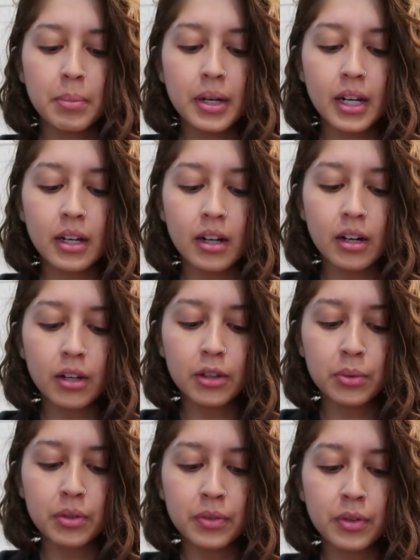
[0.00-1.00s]
but I got all
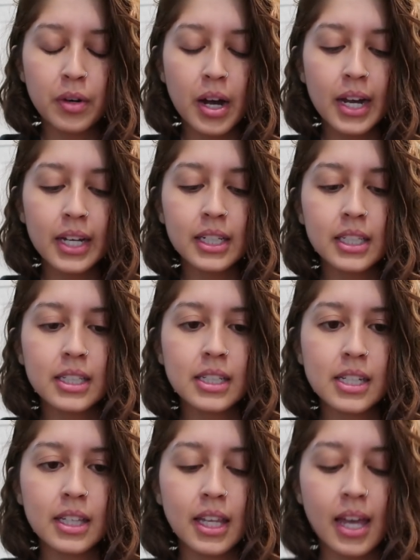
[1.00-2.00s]
three varieties
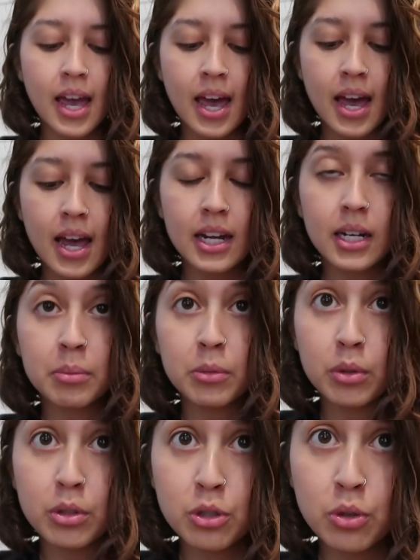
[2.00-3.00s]
that they had. I'm
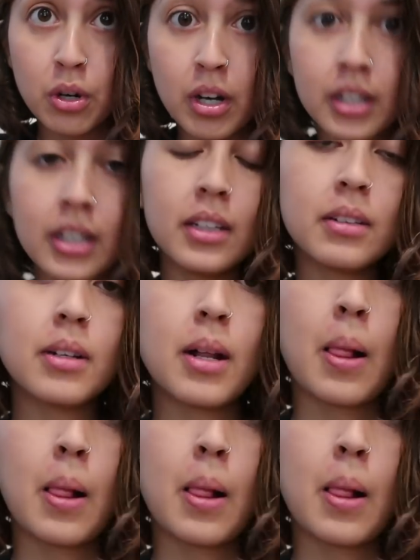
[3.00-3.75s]
going to try it.